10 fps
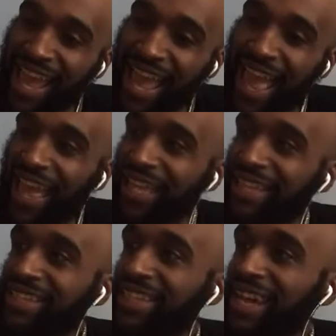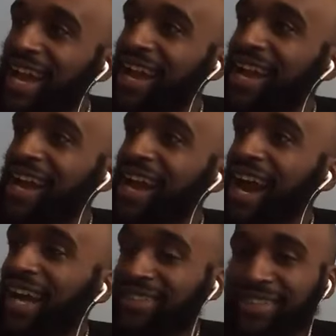And
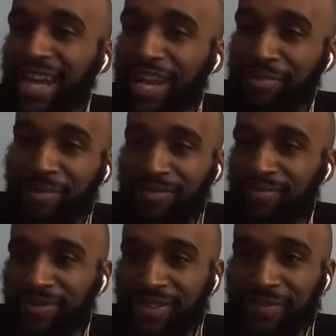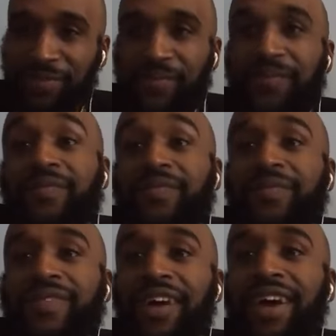I just got Did you get
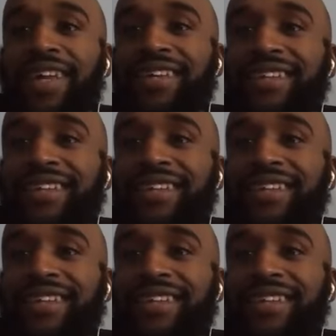go ahead.